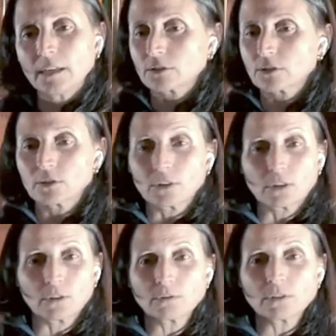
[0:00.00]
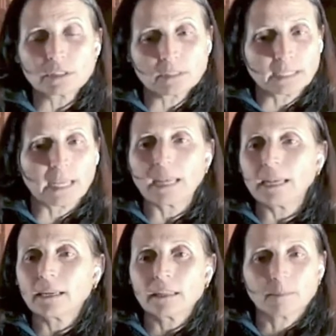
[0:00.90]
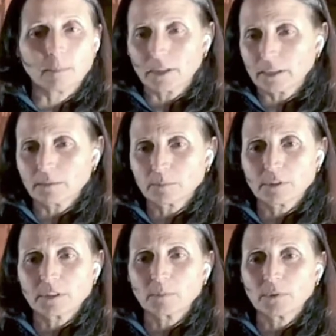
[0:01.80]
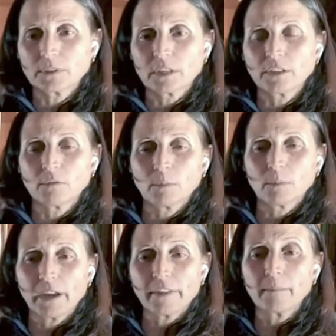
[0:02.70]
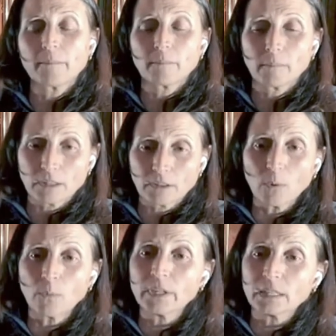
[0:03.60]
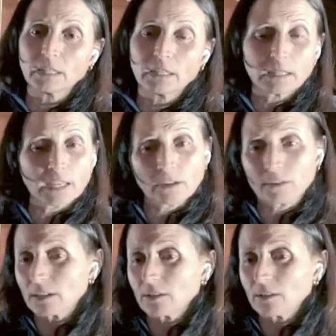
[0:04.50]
So you just take the Pilates principles and you apply them. And the only thing layer